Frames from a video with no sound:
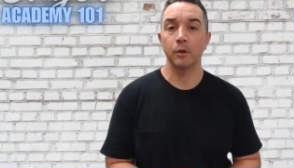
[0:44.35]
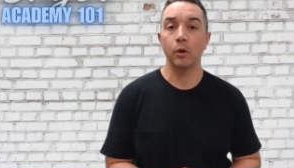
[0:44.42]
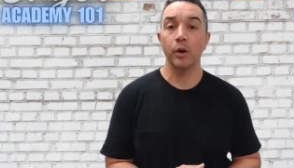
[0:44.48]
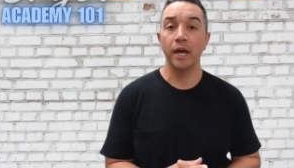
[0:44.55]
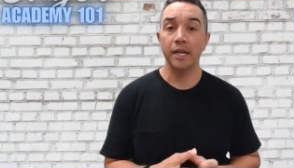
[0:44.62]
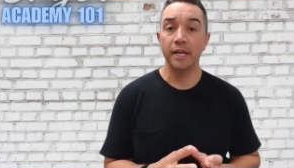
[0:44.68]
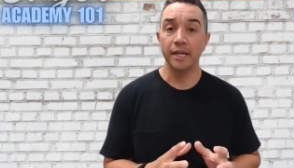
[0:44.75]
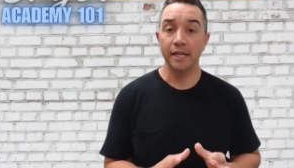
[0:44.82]
Go
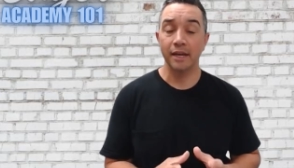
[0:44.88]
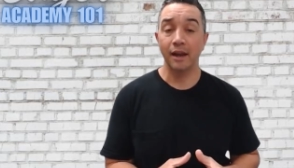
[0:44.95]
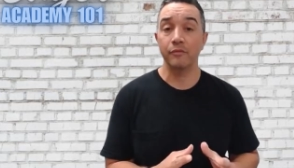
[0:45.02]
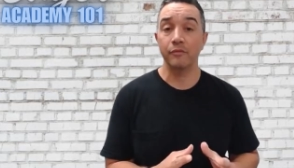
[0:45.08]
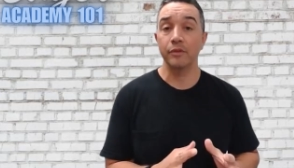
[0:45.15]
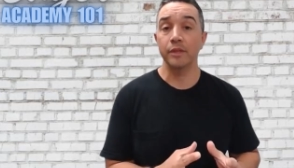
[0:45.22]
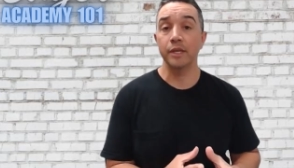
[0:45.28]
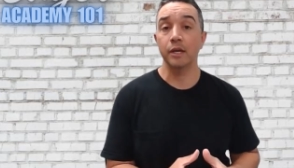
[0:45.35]
ahead and get
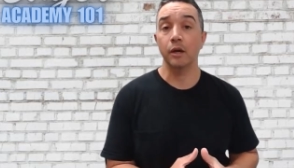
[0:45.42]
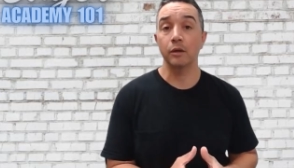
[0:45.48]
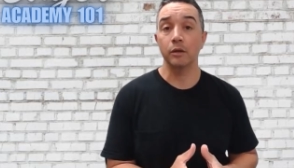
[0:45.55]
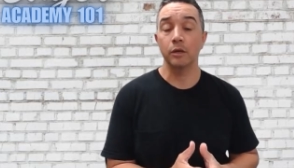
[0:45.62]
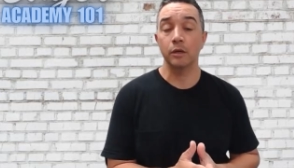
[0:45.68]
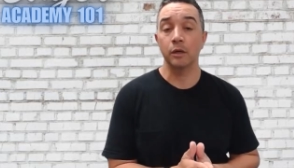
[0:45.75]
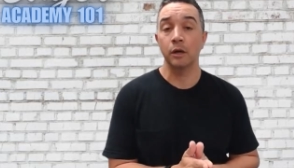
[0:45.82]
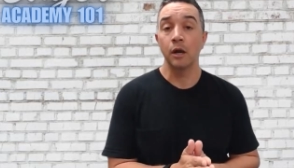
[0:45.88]
everything
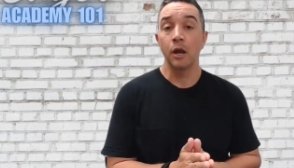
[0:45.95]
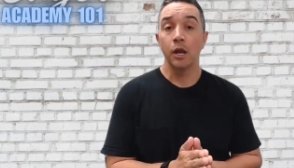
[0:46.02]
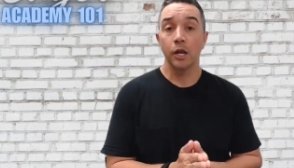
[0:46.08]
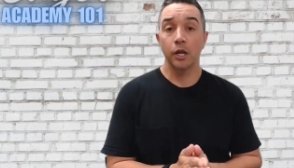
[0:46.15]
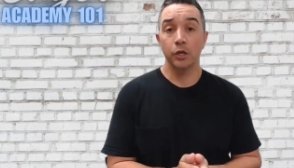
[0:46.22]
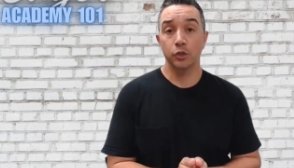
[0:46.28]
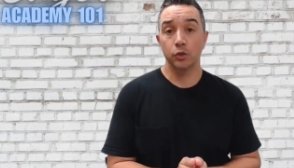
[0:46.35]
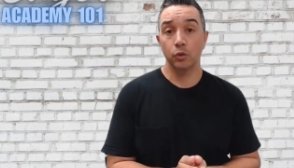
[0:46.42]
under
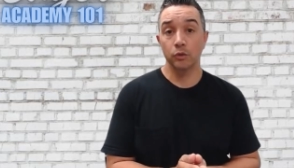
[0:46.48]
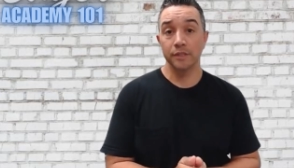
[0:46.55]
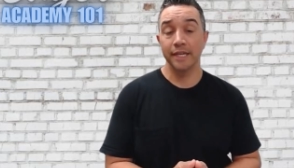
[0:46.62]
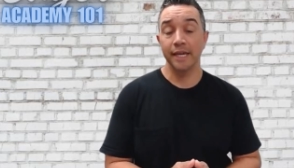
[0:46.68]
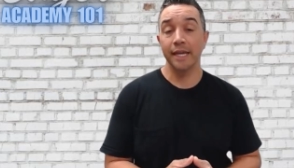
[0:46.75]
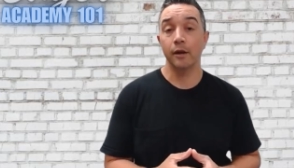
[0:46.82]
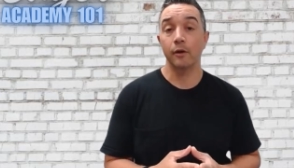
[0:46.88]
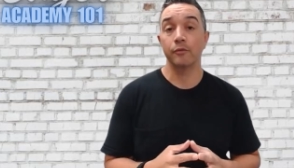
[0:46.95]
control to
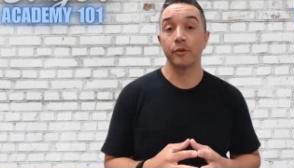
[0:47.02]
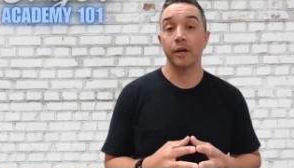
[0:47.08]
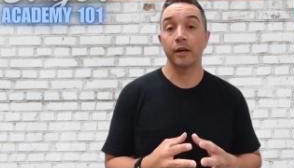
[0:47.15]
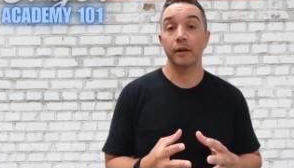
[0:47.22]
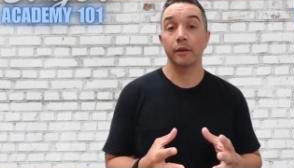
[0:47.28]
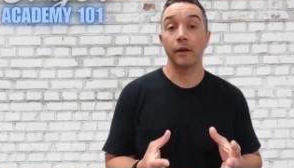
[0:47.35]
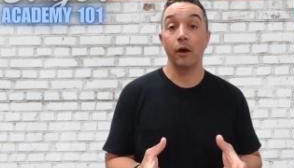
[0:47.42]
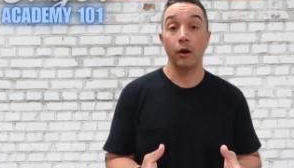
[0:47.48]
get over